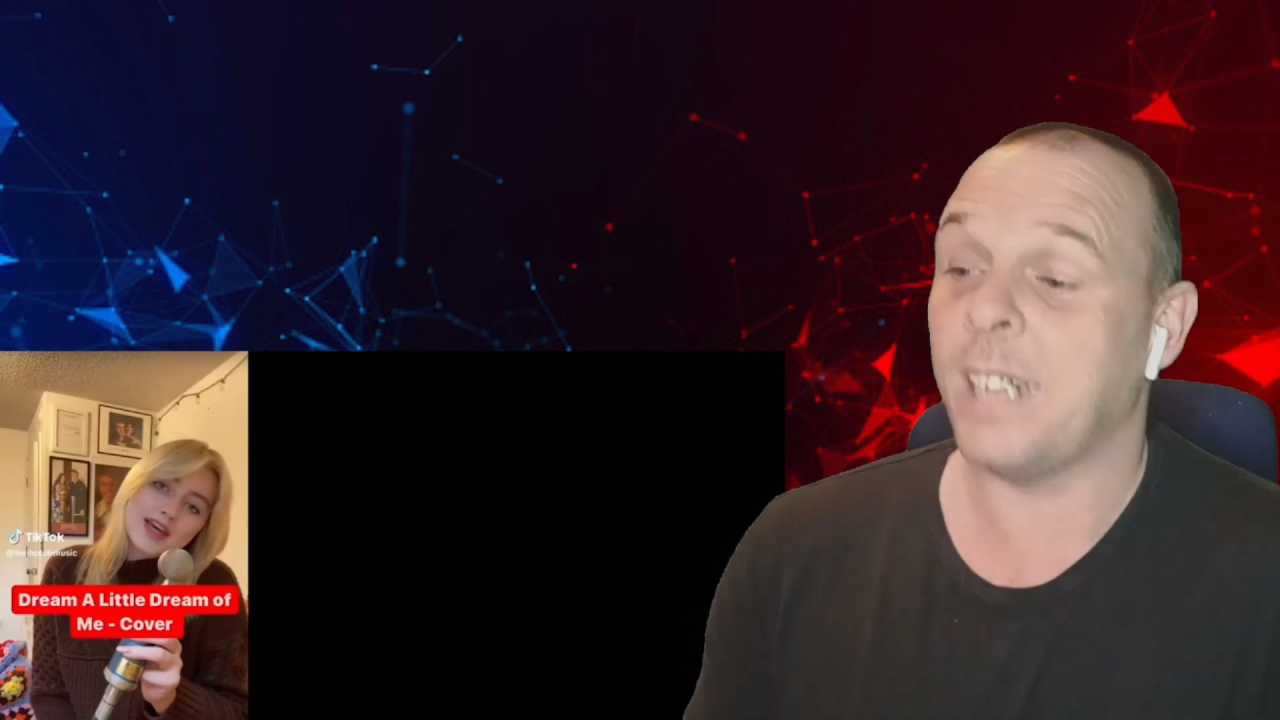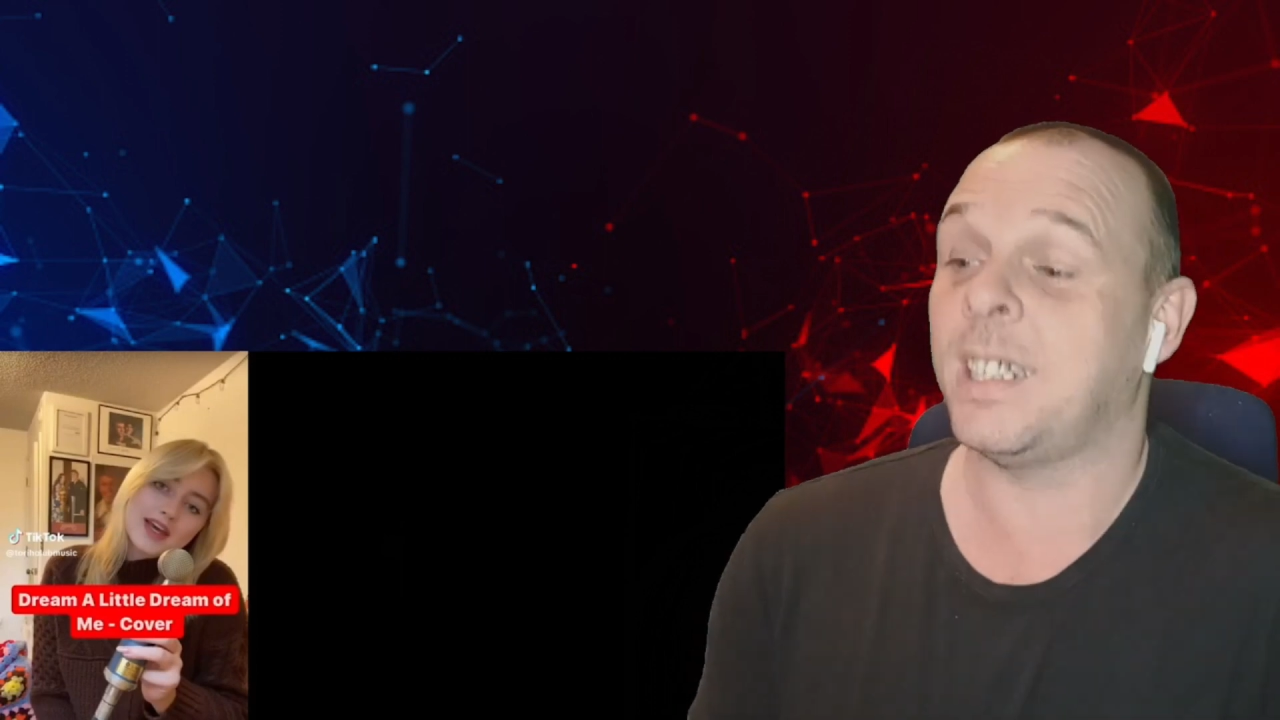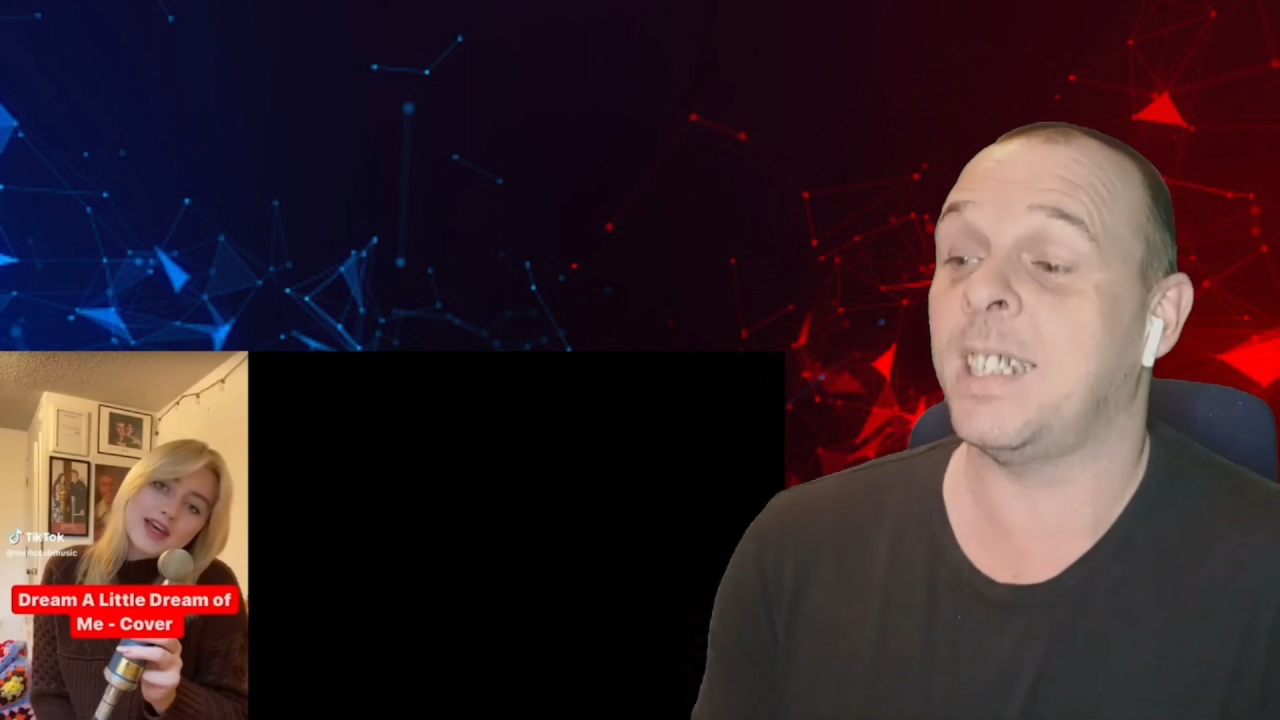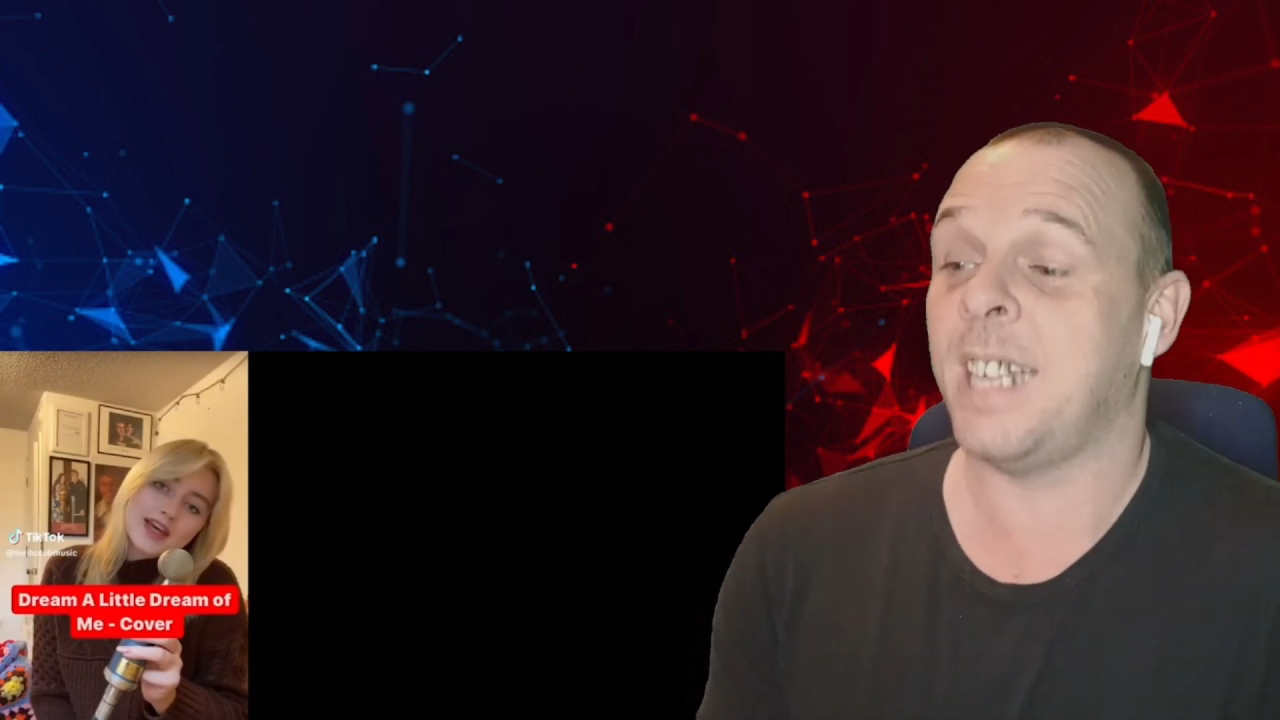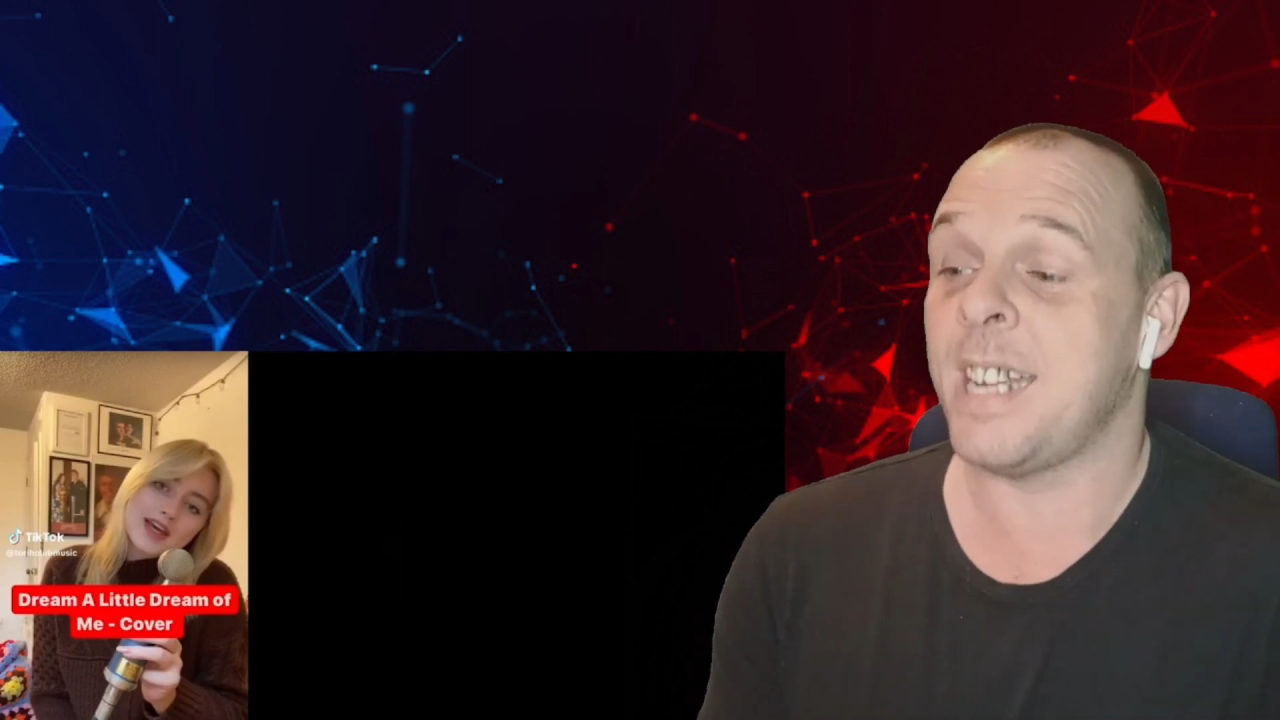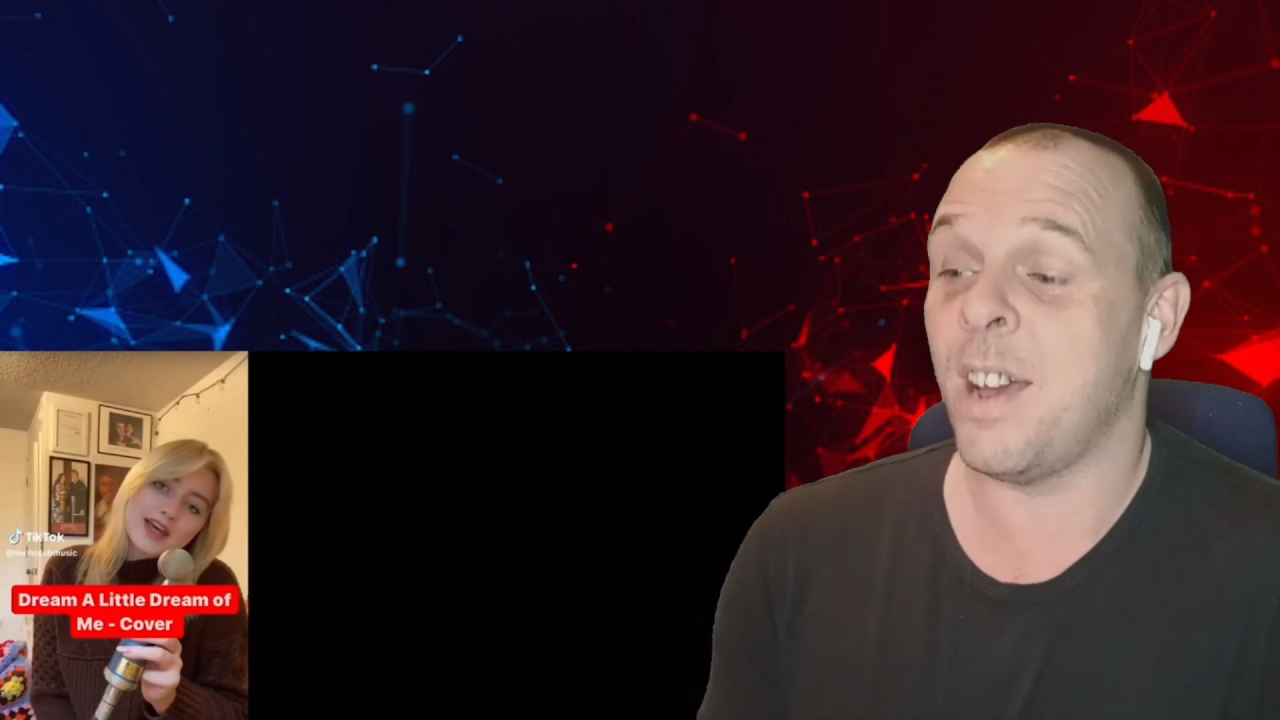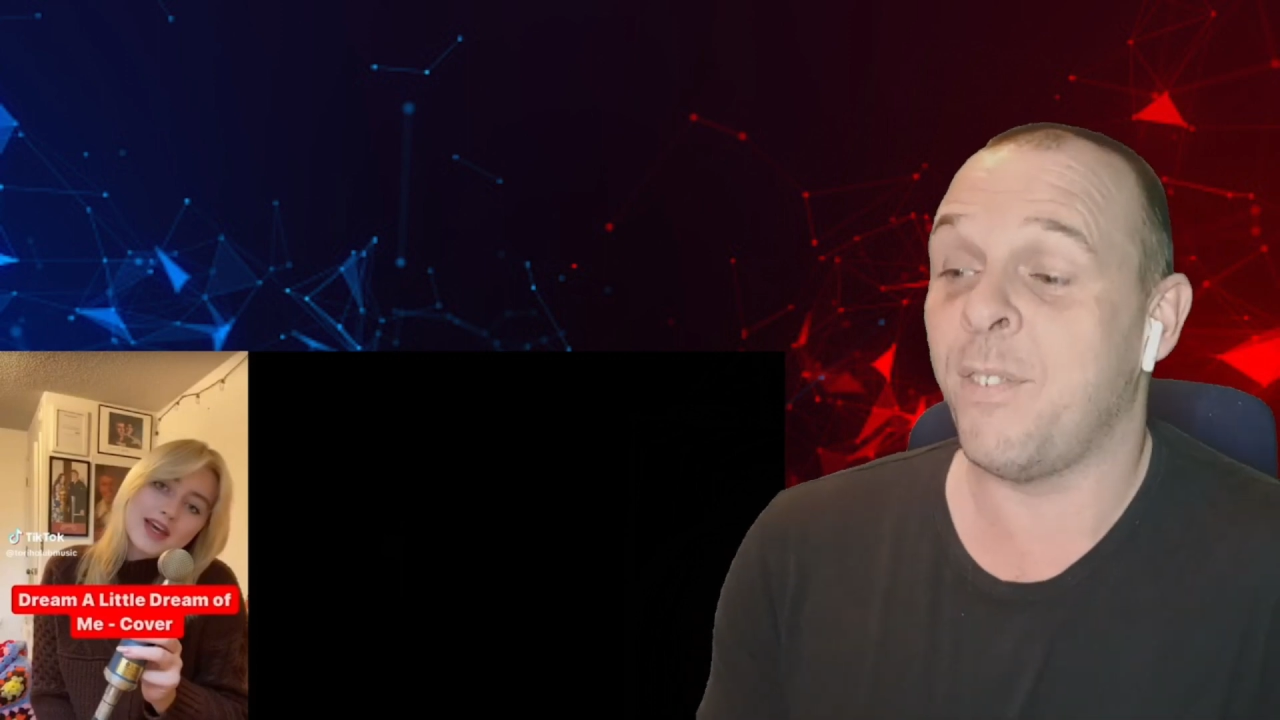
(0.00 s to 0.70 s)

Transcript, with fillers: to see a